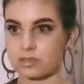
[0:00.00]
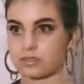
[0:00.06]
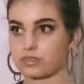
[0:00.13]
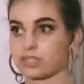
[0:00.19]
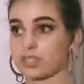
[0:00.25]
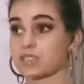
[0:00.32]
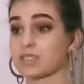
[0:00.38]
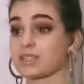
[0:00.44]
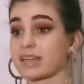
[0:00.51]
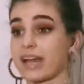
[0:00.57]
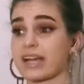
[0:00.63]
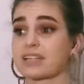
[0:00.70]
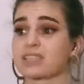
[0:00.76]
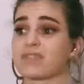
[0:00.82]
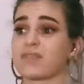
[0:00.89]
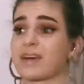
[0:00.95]
Just in
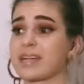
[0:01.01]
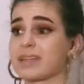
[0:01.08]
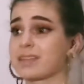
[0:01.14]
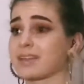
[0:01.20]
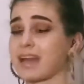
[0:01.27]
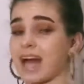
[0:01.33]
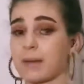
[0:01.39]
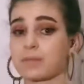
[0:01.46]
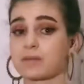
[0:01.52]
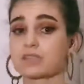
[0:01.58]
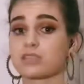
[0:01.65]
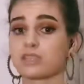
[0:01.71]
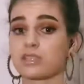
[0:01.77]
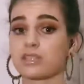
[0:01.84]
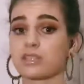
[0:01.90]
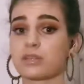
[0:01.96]
case if anything happens
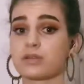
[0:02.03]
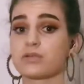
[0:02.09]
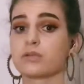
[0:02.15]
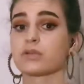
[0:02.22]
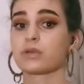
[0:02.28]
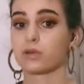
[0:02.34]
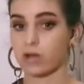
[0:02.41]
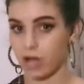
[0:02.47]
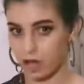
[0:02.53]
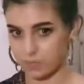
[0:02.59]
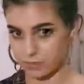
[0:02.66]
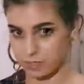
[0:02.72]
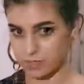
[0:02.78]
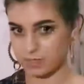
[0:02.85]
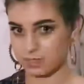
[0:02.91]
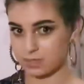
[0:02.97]
to you, you're
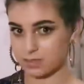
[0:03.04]
covered.